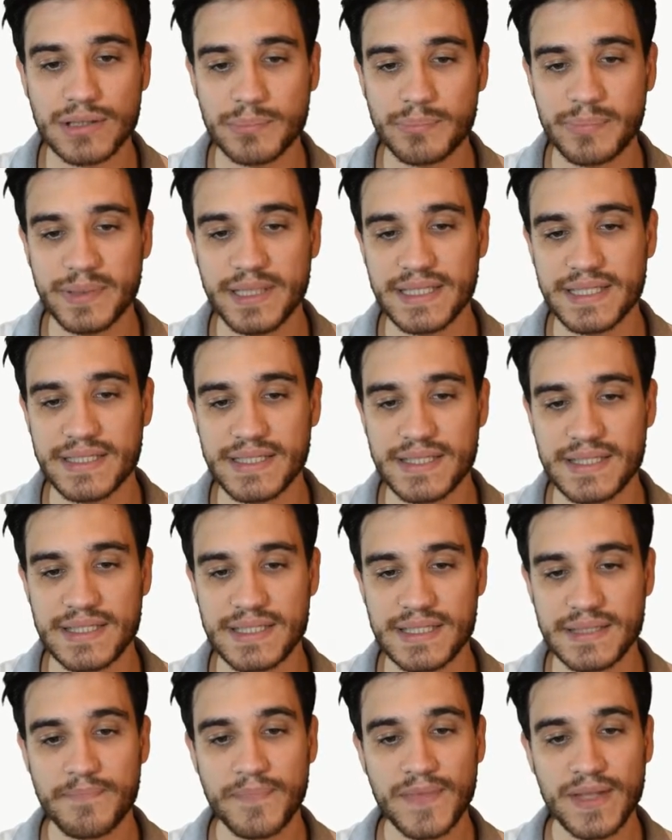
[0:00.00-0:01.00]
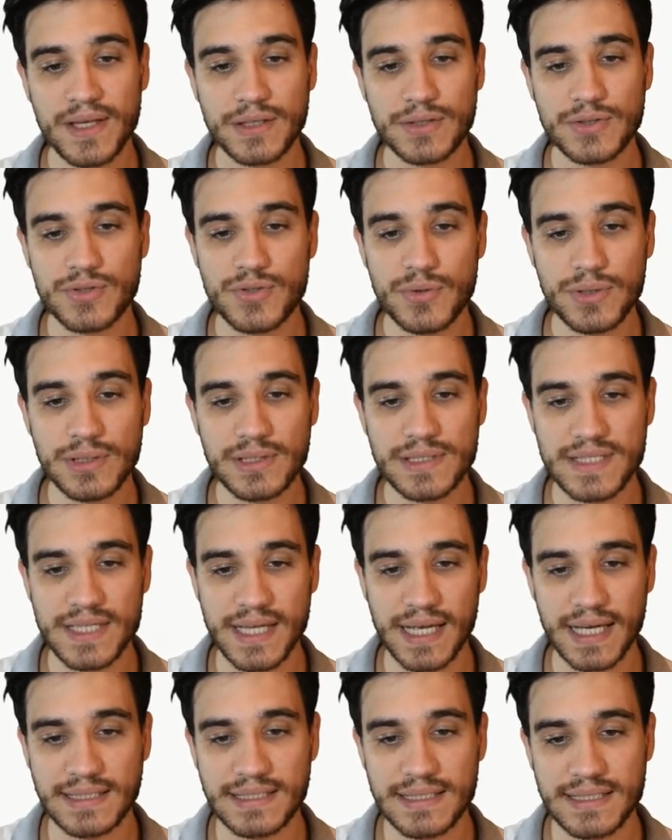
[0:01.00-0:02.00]
beasts dual
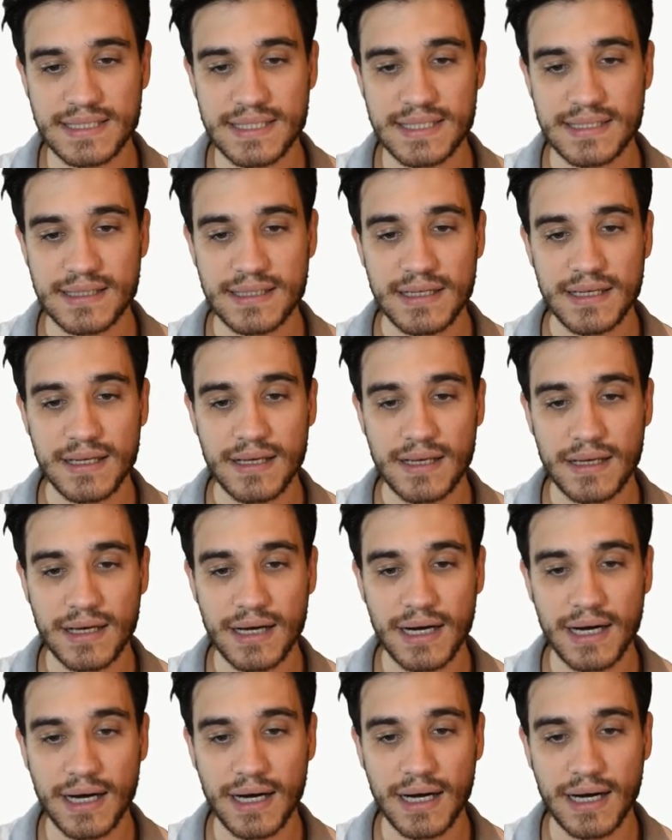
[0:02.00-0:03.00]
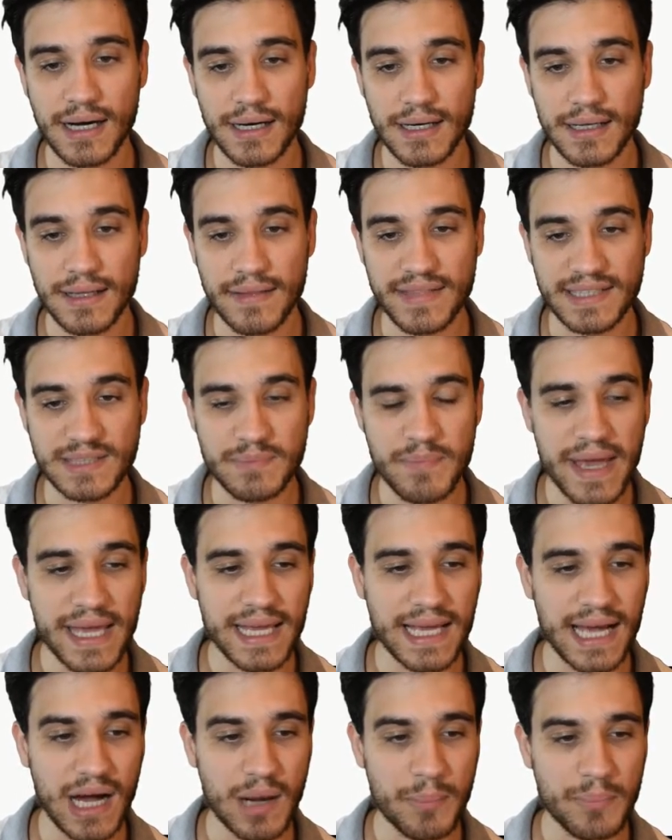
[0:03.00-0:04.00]
sets that
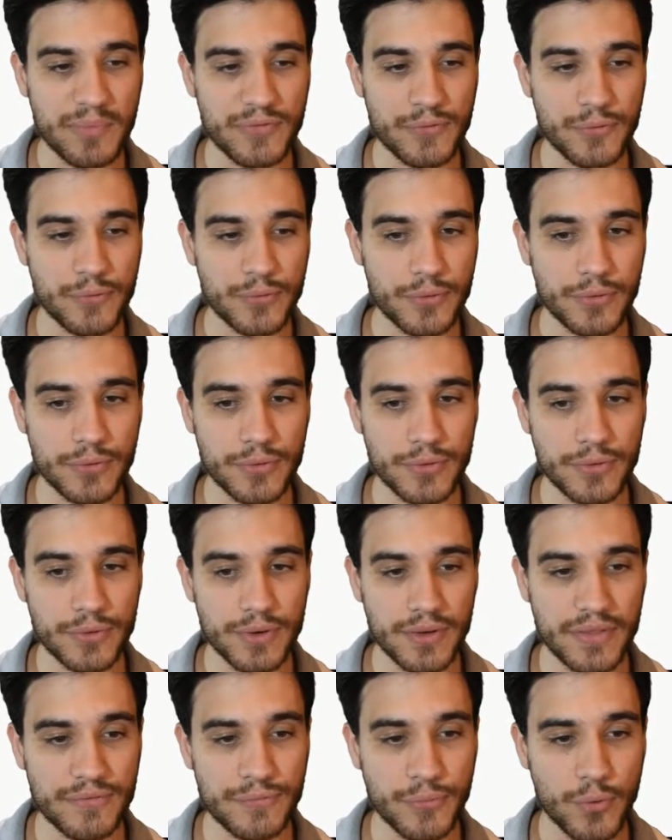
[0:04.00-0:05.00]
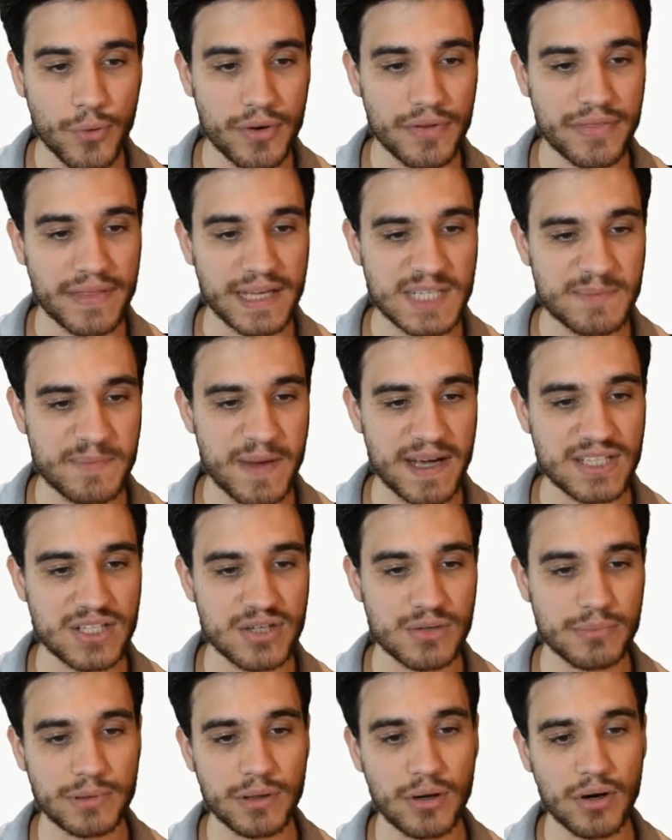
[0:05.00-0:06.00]
make up for the fourth
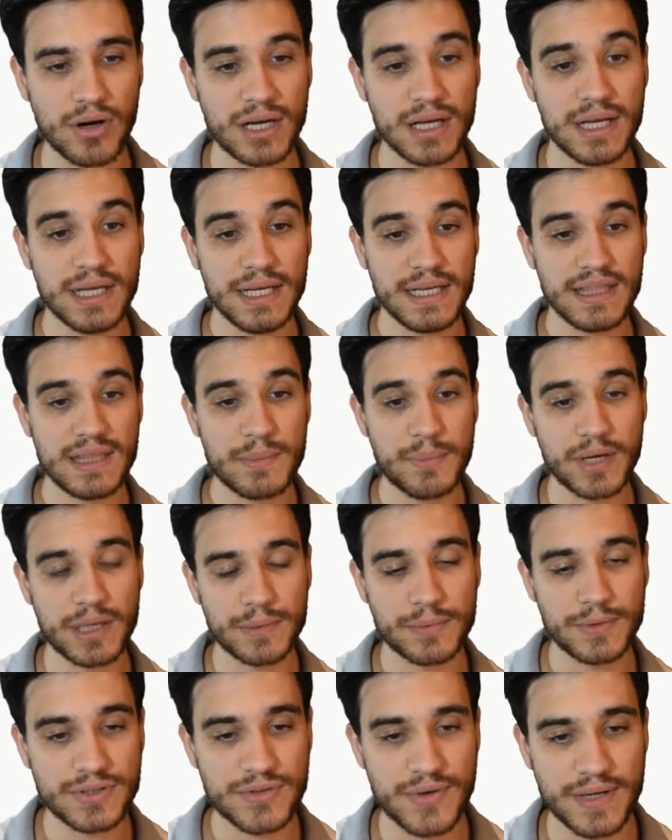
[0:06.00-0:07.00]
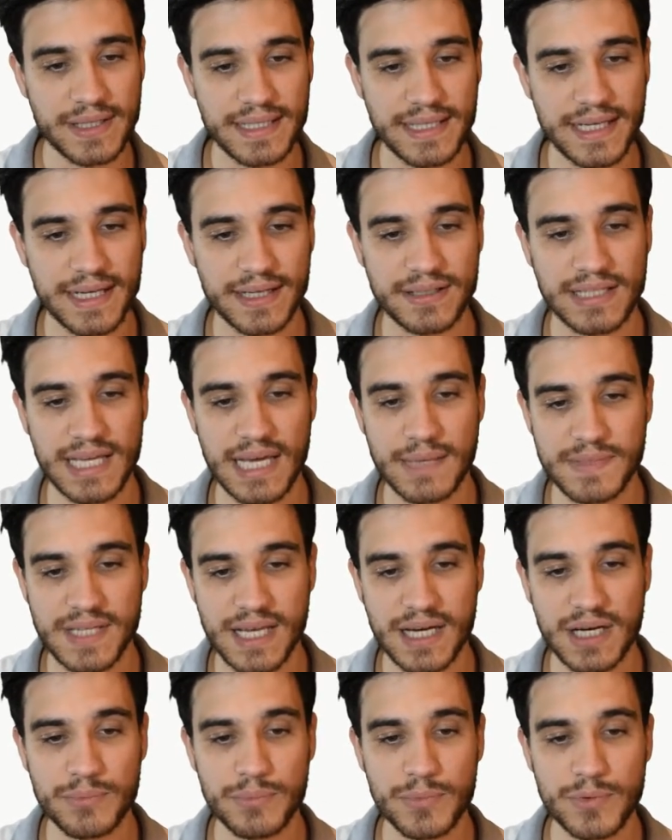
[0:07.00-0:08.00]
expansion block in the Pokemon trading card game Sun
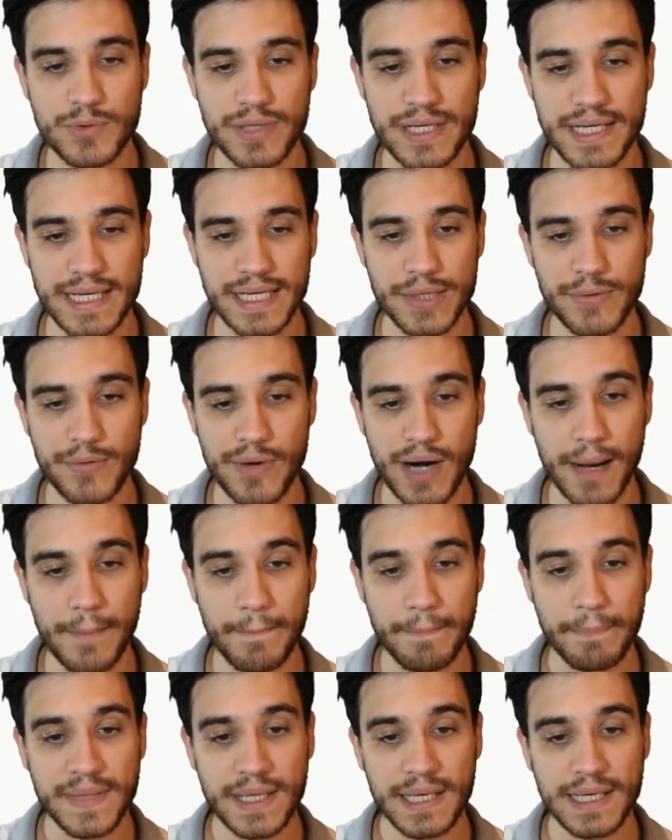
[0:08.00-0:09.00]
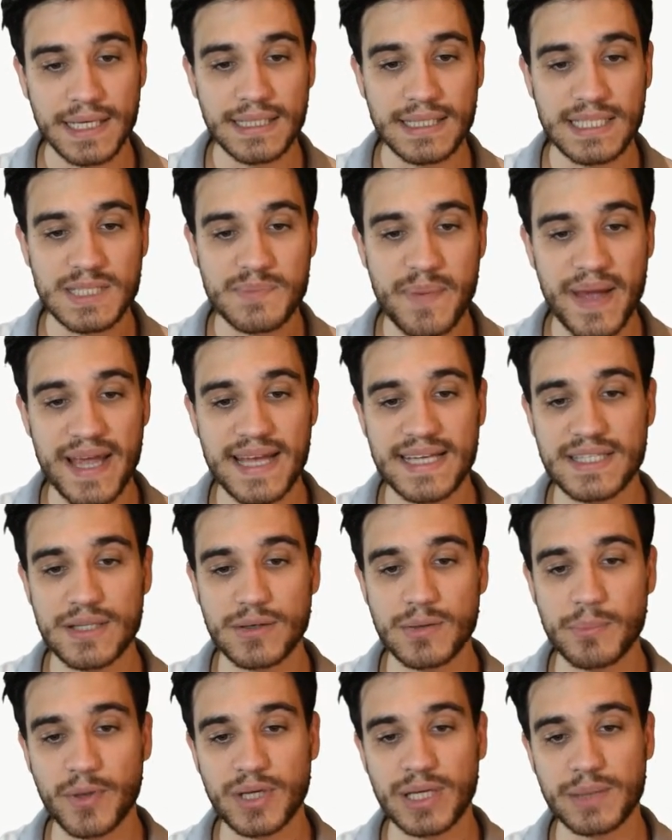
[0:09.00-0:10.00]
and Moon era. It is based
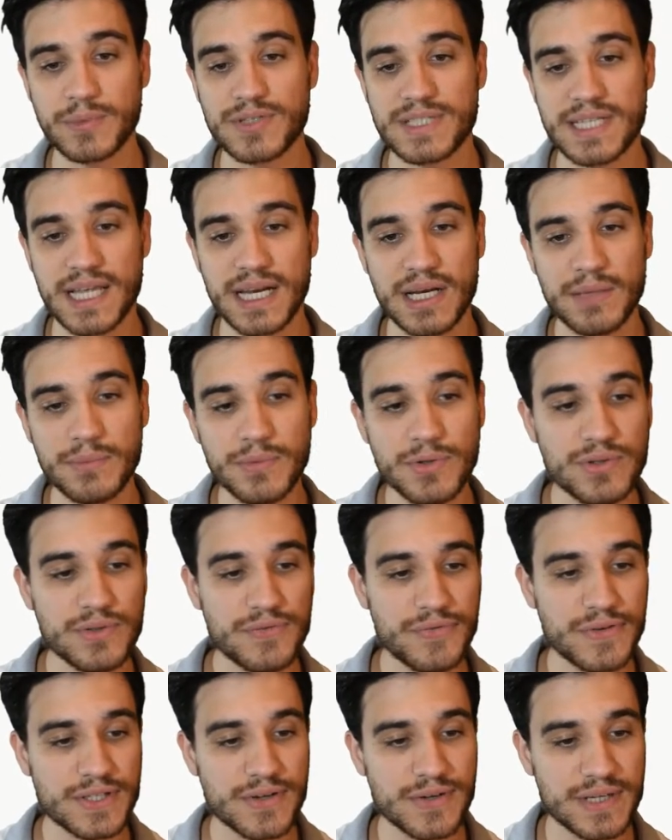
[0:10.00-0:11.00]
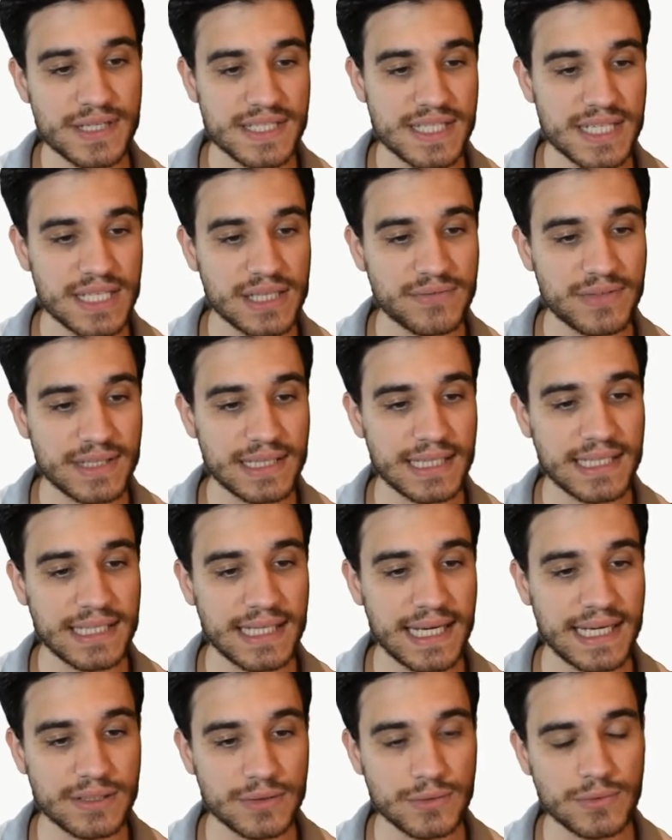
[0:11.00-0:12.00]
on Pokemon Sun and Moon featuring Silvally
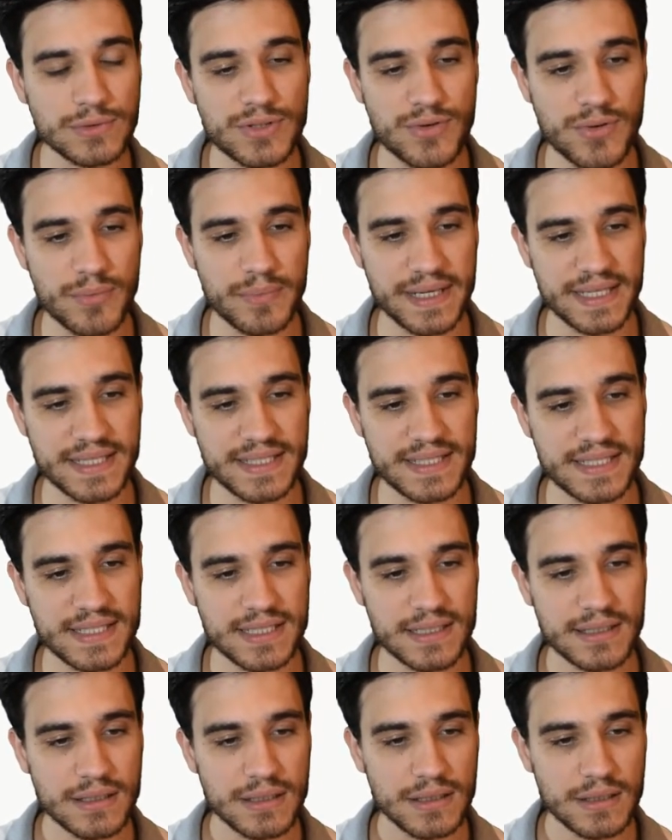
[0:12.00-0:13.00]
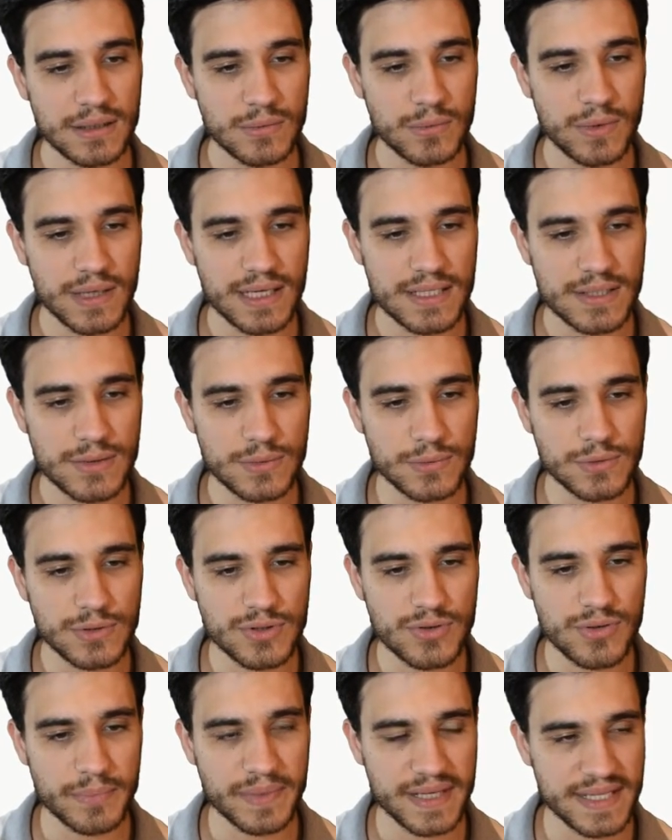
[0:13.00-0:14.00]
and Ultra Beasts. What is
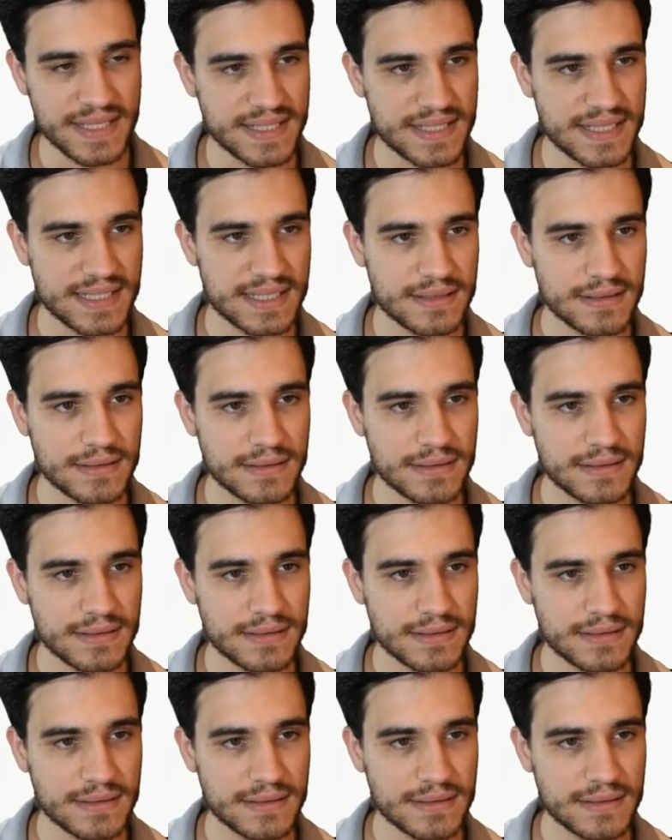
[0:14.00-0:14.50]
Ultra Beasts?